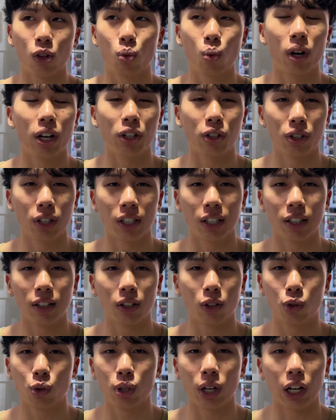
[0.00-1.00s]
200,
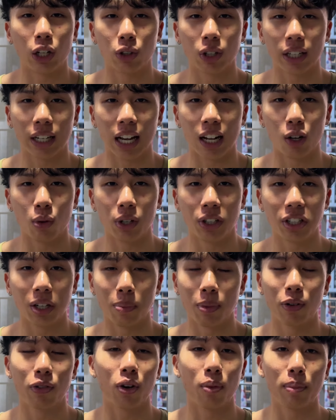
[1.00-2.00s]
300 calories
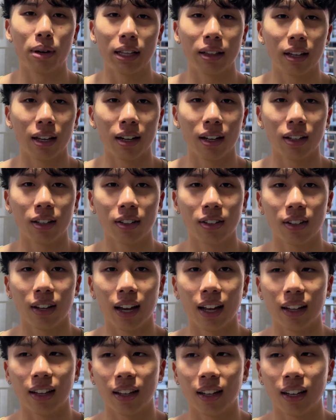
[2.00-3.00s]
above your maintenance,
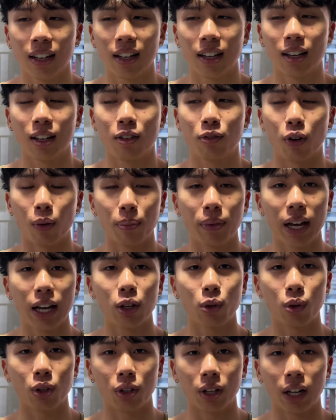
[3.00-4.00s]
and from there you will